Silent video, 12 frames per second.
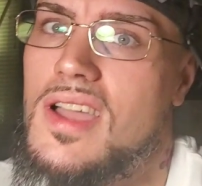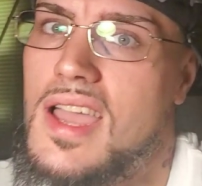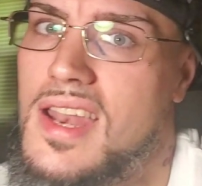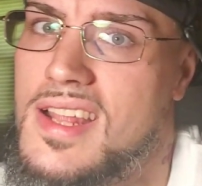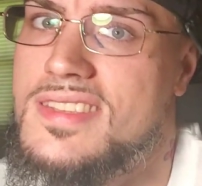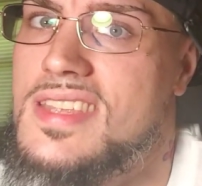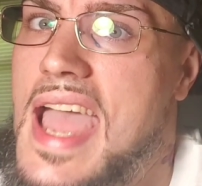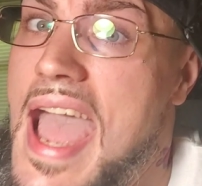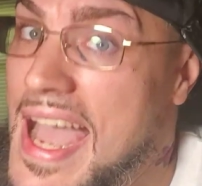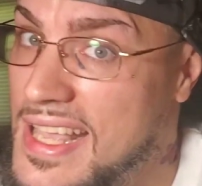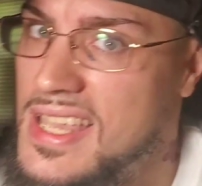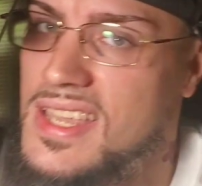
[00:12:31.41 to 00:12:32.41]
and
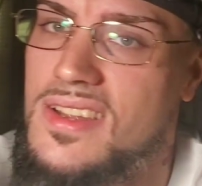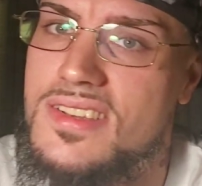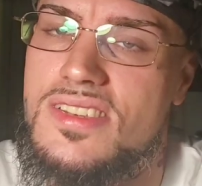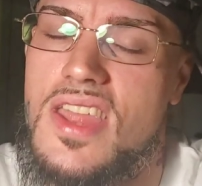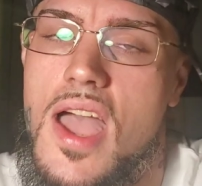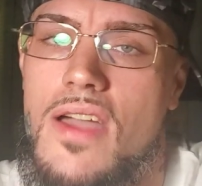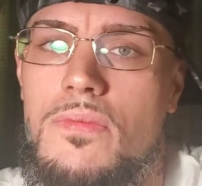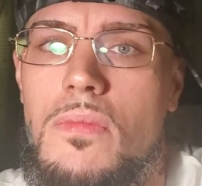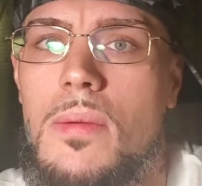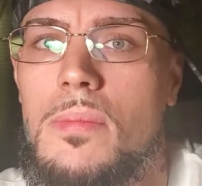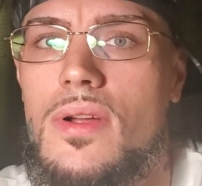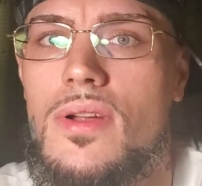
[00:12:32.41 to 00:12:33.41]
attacking a staff
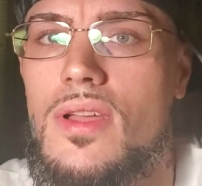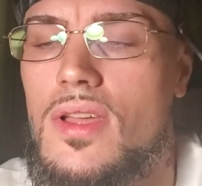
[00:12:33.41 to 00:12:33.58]
member.